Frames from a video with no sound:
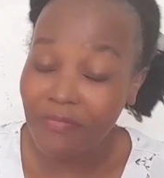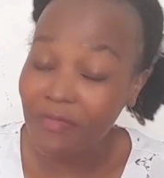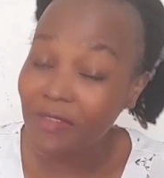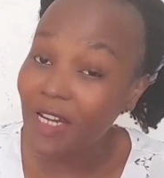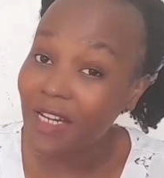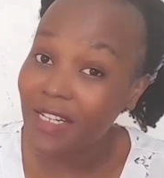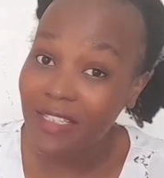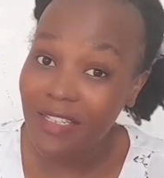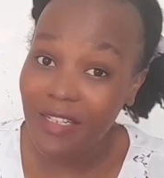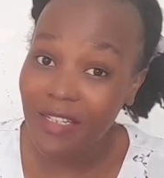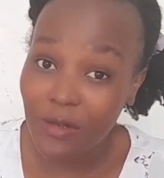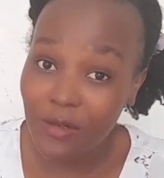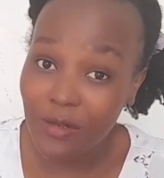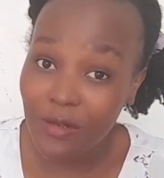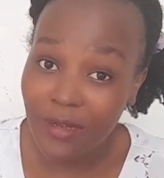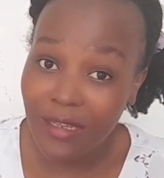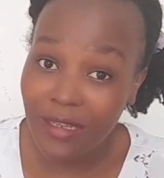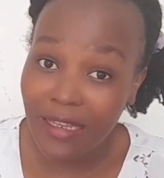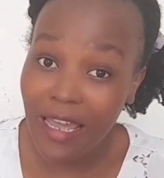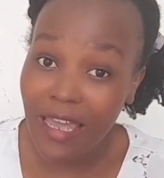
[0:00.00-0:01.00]
That is a
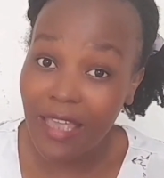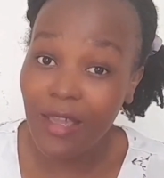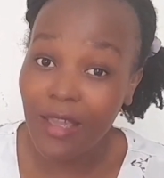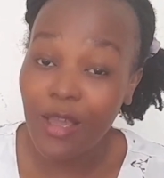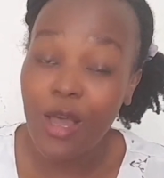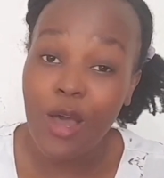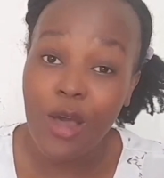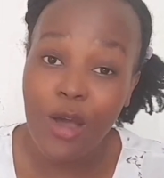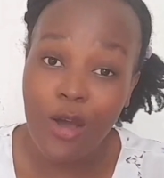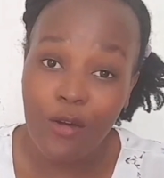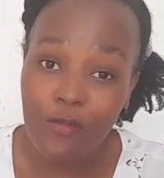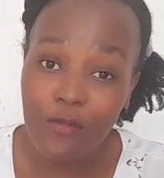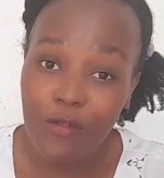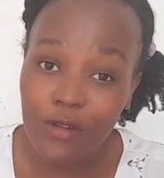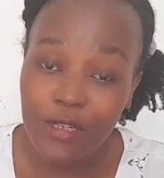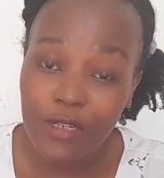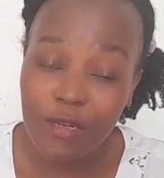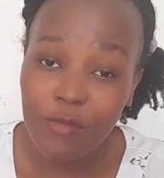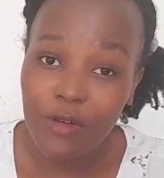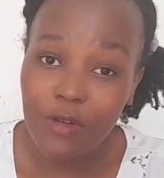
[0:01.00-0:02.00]
total lie. Of
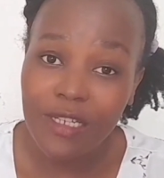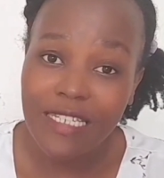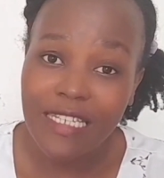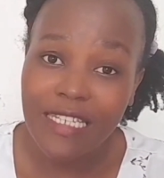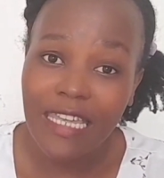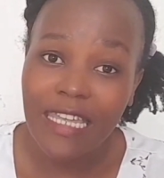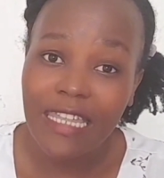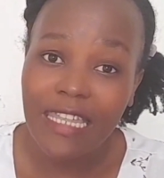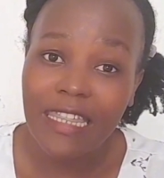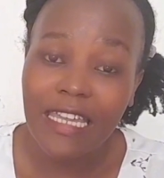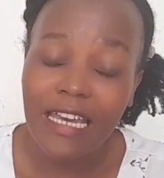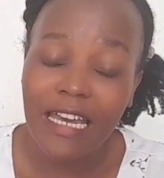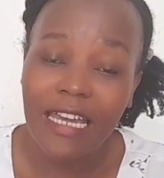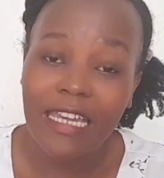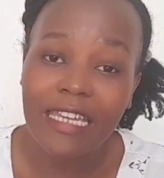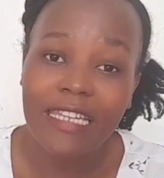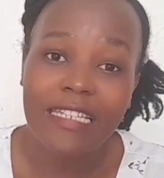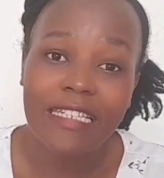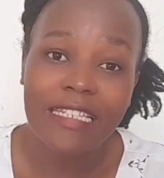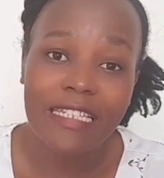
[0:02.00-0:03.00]
course, I'm not saying
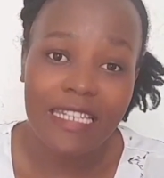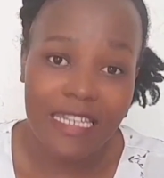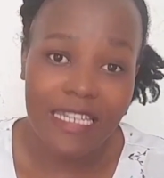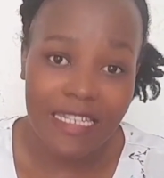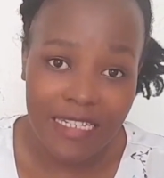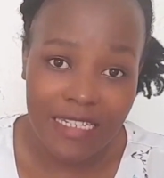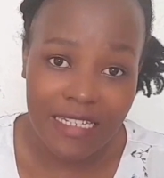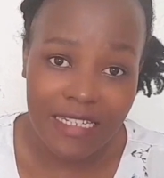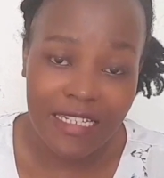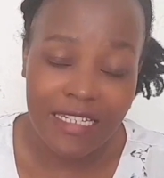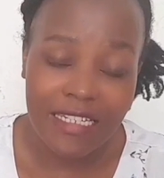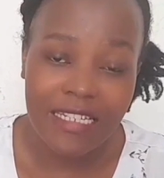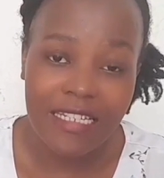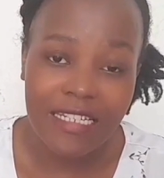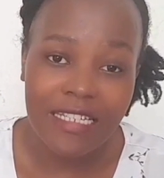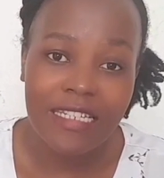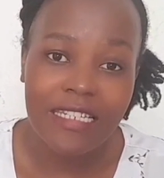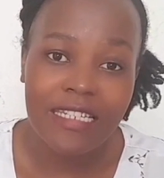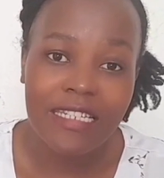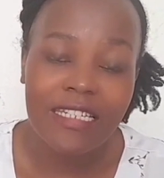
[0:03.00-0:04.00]
that it
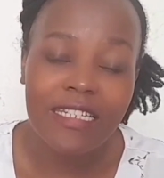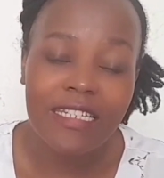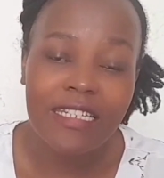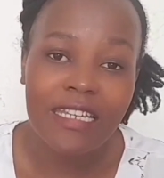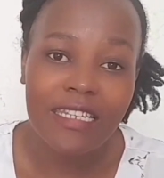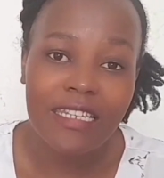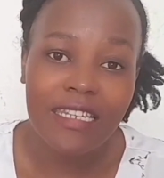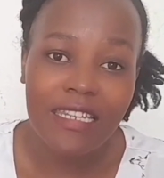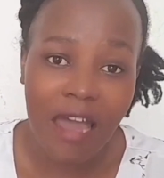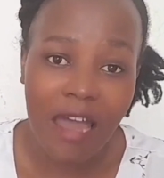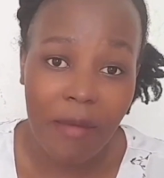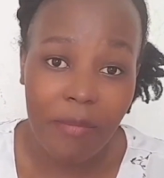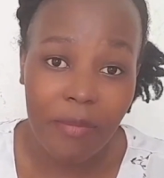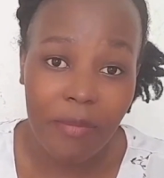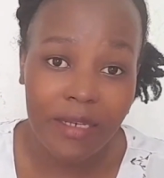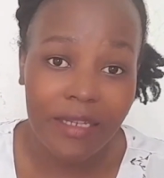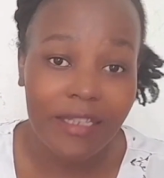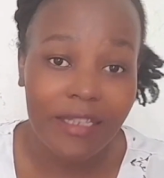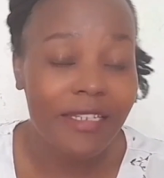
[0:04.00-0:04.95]
doesn't happen.